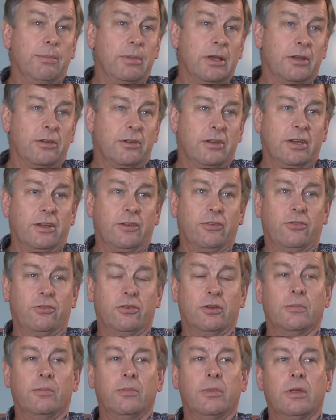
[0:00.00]
blood
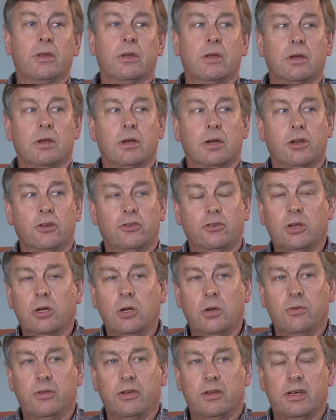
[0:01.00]
test
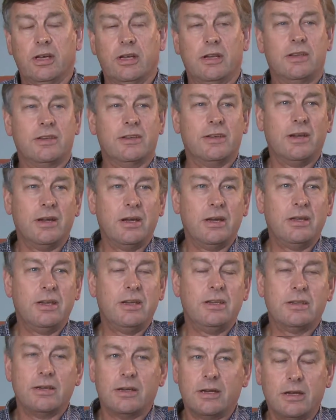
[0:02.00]
showed that I had a tiny,
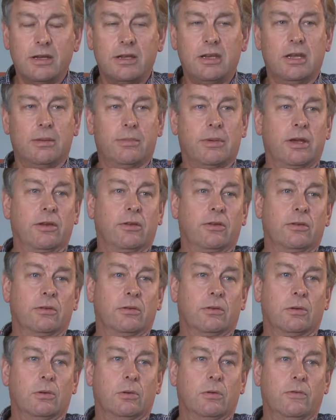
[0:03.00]
tiny amount
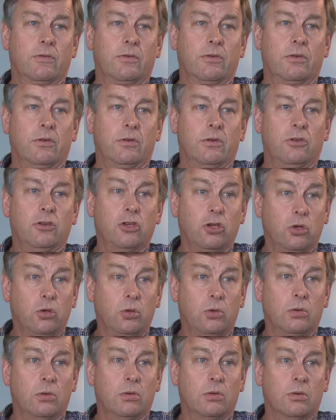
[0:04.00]
of new
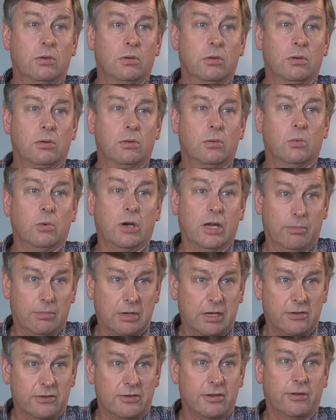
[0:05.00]
white
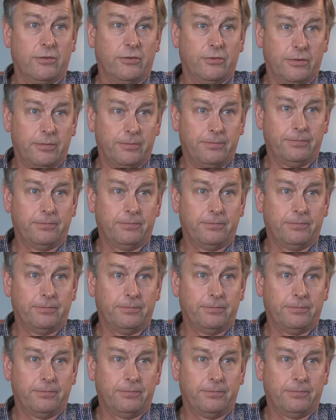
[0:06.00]
blood cells.